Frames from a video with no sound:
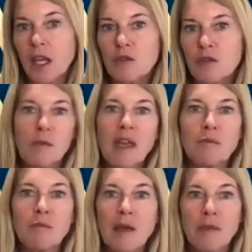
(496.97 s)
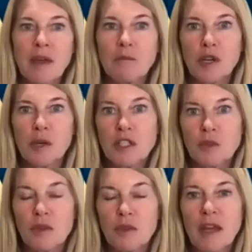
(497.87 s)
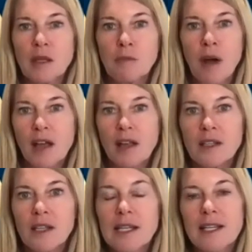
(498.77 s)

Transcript: It was made by men, pretty much with men in mind.